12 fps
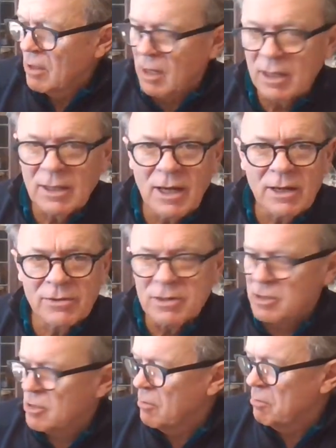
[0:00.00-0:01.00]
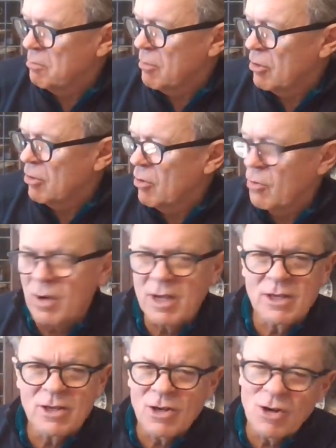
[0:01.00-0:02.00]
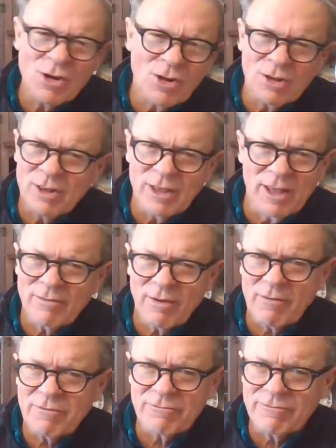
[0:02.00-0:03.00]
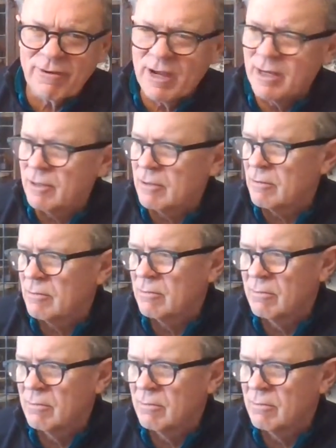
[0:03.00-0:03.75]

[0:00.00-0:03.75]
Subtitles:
I'll hide this tomorrow where you'll never find it.